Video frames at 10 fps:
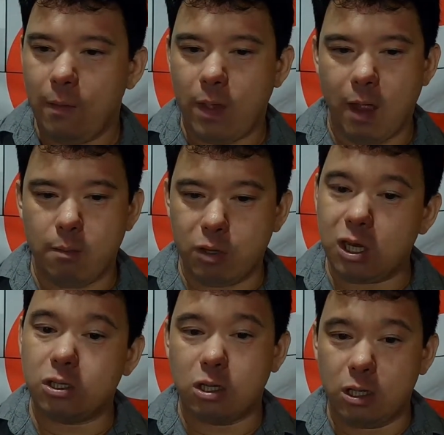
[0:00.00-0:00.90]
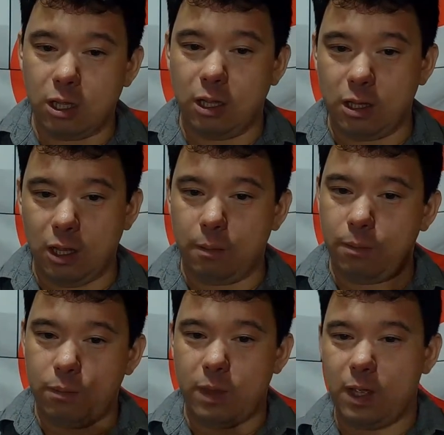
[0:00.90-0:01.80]
and potentially the
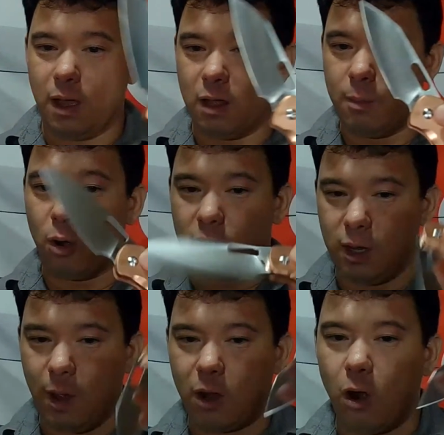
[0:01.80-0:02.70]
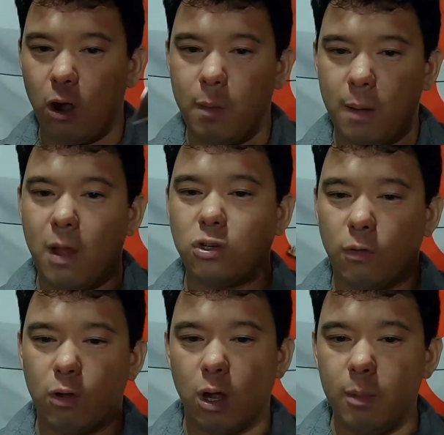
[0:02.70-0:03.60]
burgundy micarta, but I'm not sure
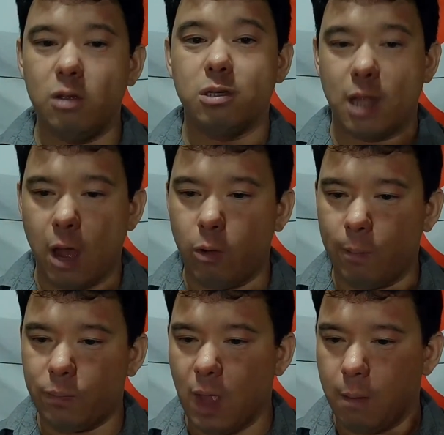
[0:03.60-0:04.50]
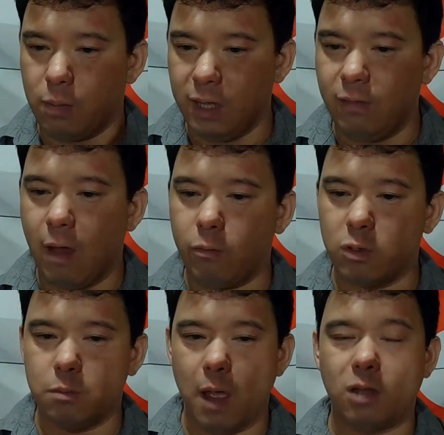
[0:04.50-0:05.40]
if we're going to be using that one. I believe that one
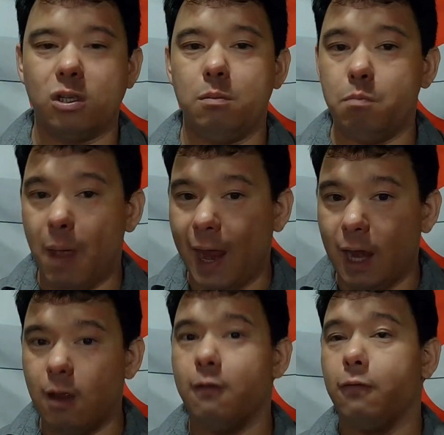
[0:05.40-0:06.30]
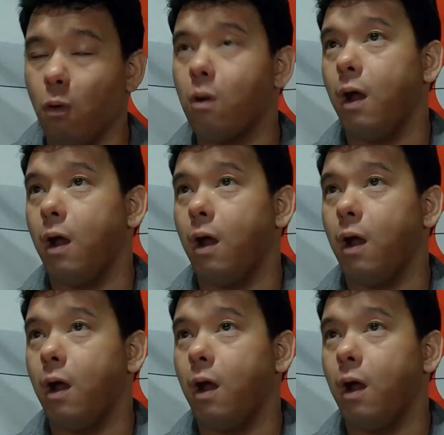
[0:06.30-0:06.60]
was actually made for